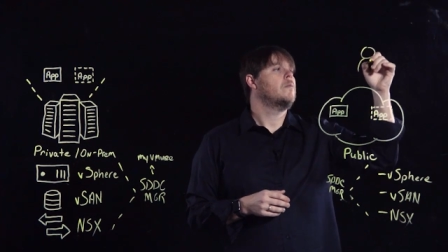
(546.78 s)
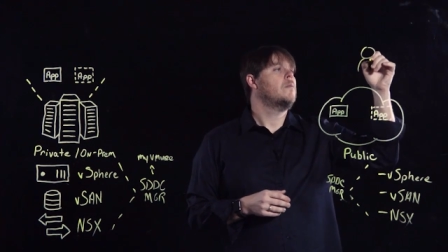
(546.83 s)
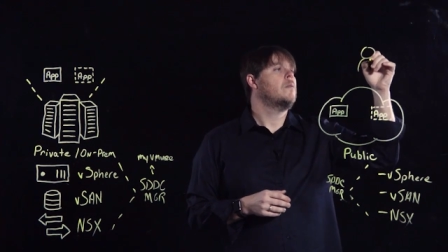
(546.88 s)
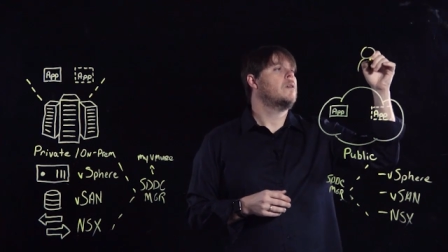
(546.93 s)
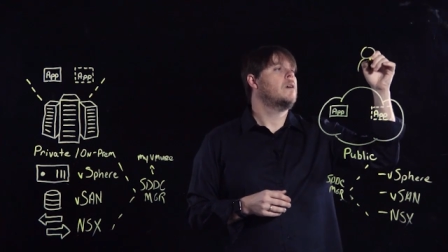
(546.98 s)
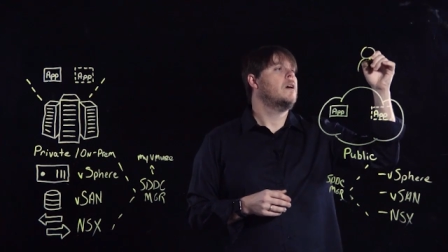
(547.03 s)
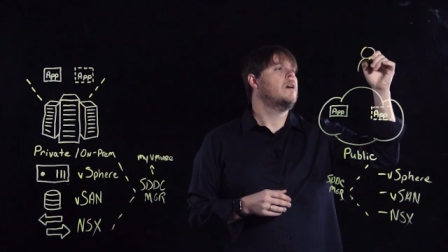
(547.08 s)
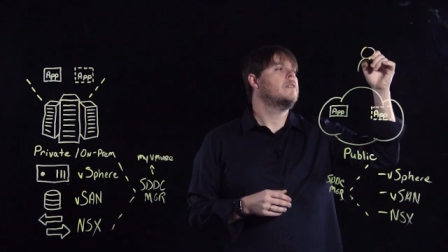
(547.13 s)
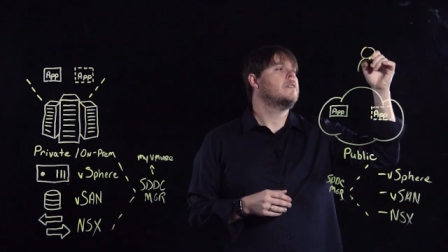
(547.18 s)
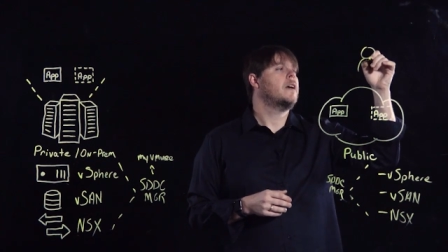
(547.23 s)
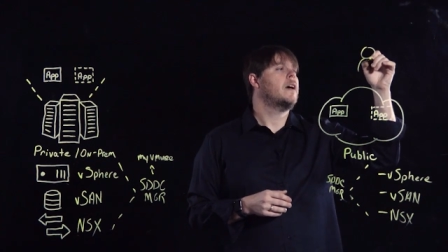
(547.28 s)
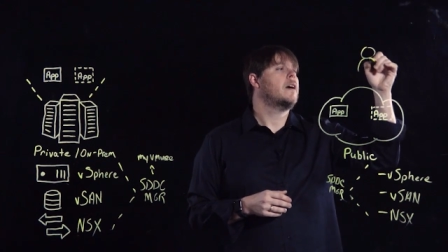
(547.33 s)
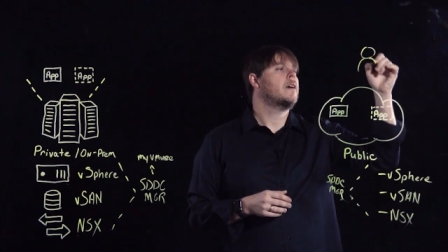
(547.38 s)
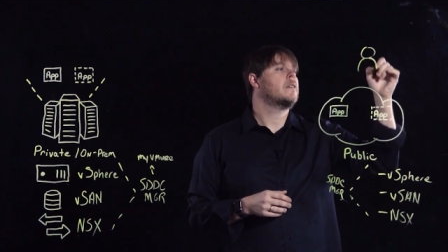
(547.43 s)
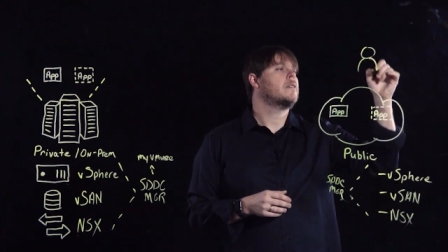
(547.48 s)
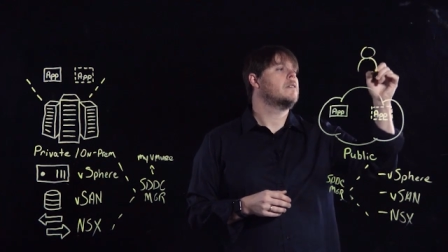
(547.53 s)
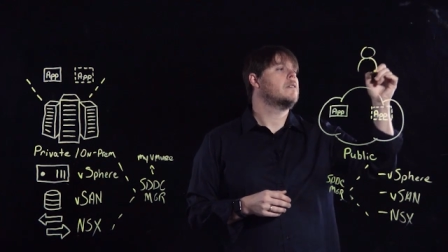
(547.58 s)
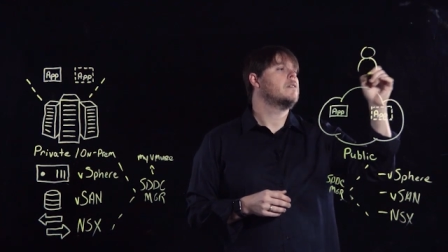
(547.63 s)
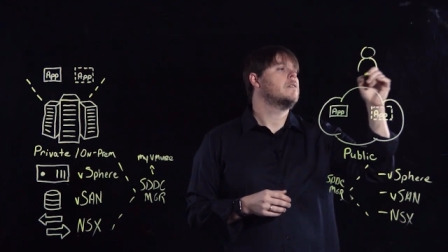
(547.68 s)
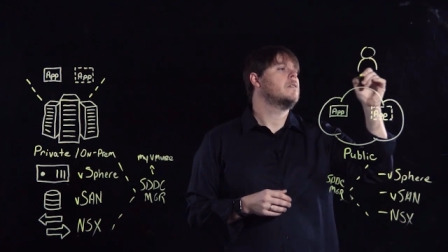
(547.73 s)
will
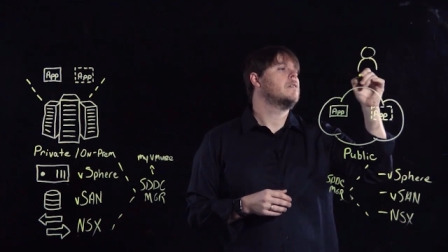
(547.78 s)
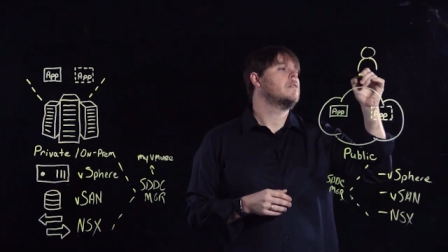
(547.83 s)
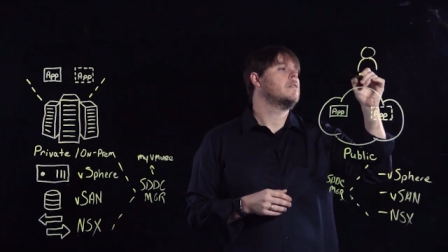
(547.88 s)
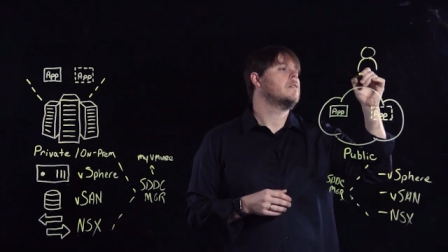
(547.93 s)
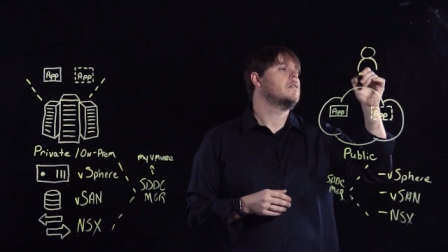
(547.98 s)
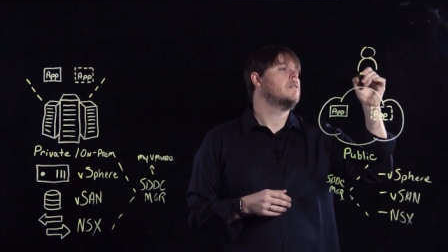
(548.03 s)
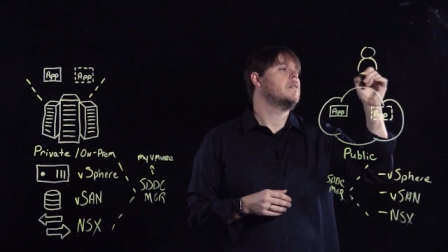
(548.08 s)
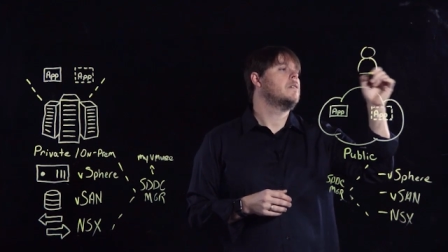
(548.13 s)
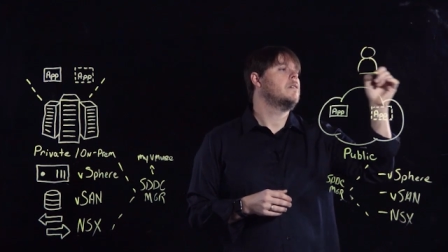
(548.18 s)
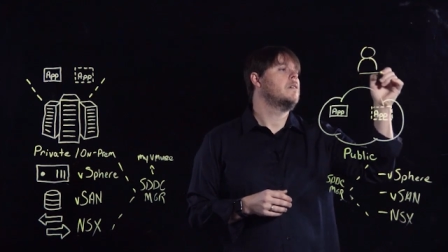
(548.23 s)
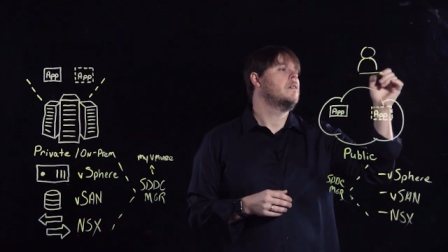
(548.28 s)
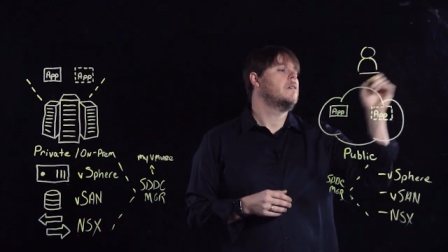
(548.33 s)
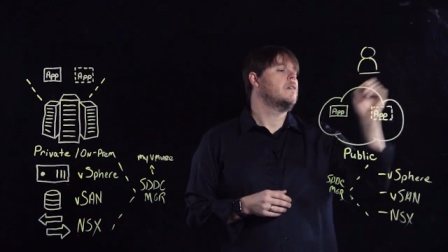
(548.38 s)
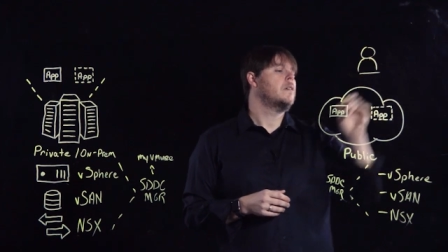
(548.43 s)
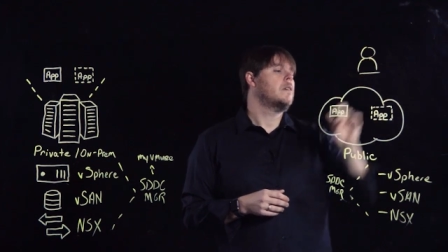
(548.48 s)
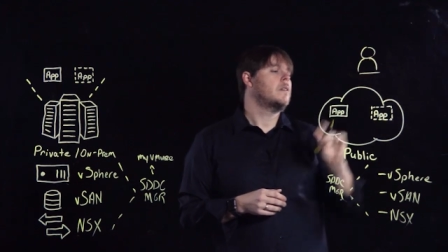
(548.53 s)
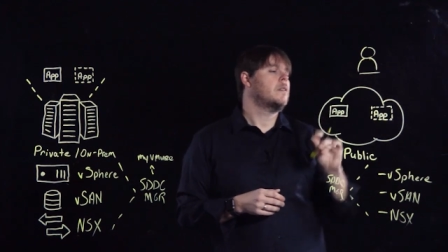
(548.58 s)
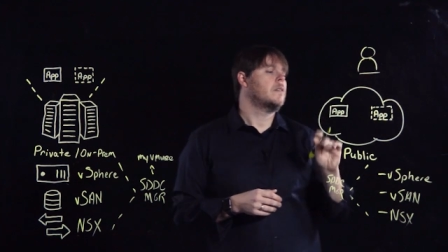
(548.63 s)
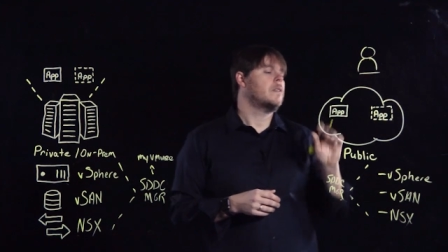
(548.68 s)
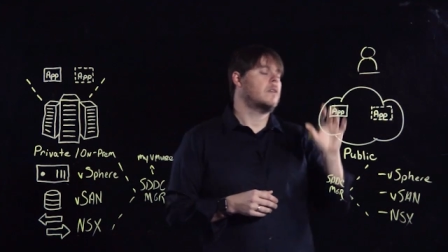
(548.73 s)
contact
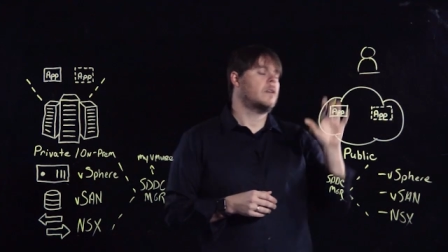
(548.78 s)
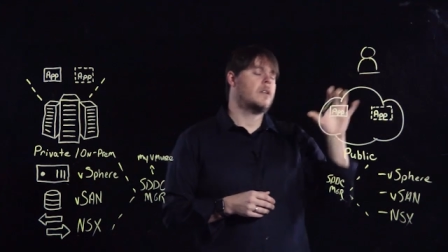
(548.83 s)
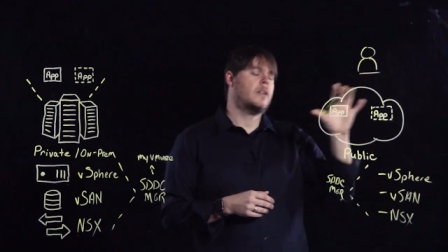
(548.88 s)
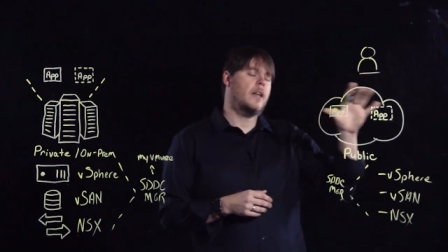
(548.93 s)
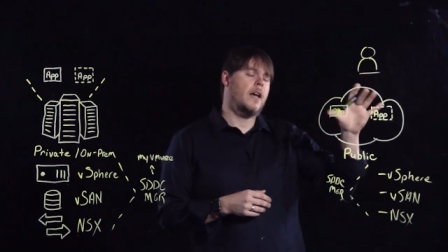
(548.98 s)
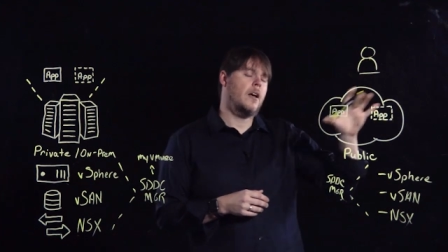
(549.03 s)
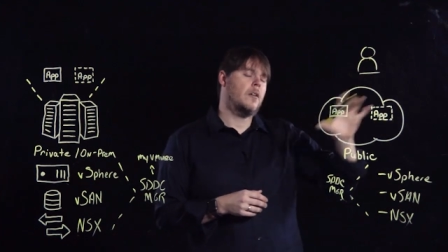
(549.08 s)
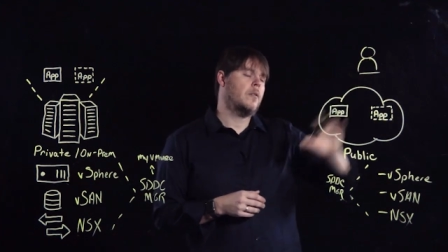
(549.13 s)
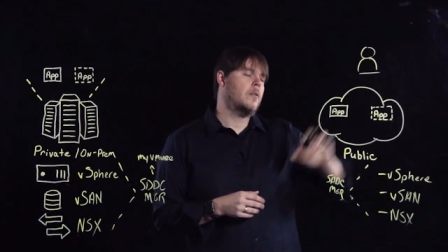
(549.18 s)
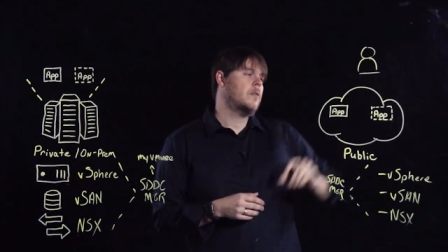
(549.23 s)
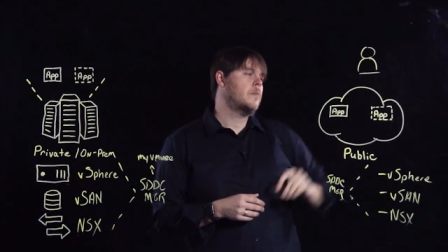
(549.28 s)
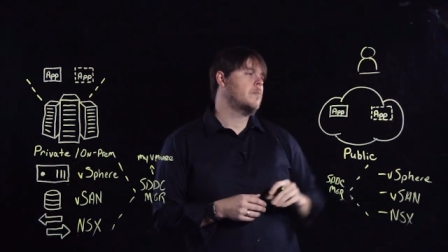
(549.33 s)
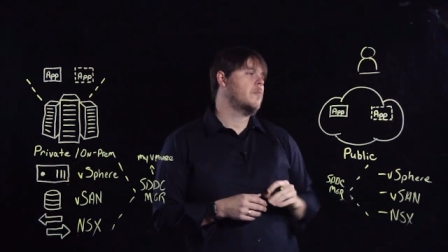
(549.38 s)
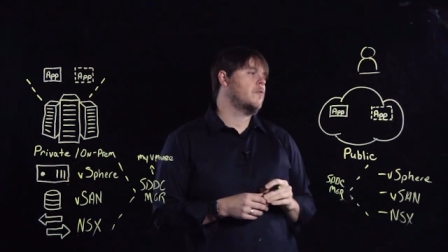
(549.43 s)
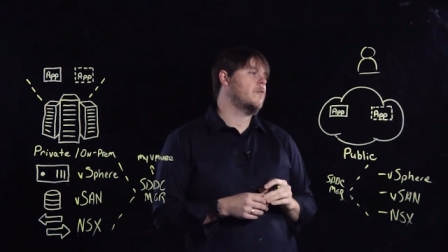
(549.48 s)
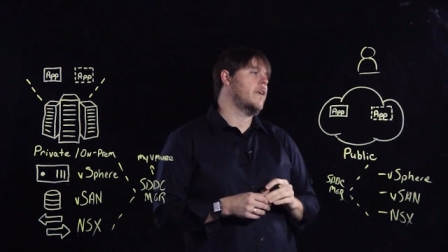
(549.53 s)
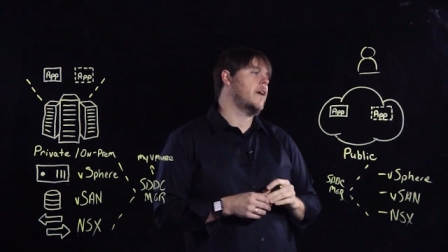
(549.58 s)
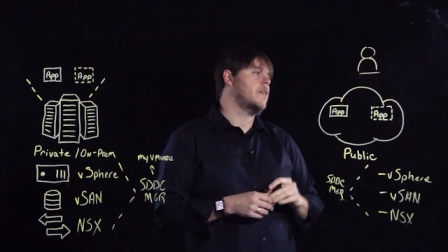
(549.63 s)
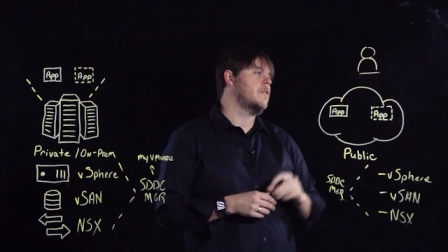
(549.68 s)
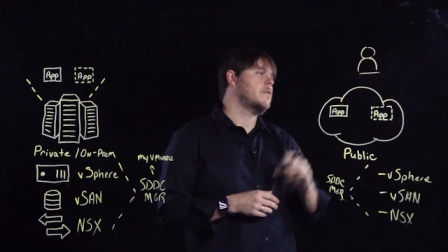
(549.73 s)
the cloud
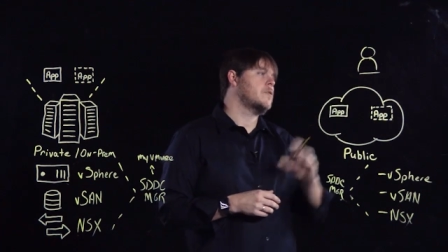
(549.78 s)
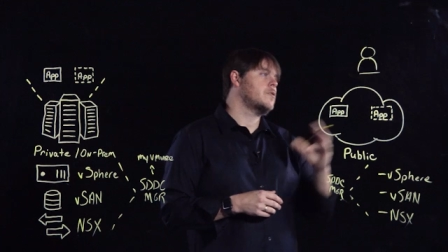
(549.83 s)
provider,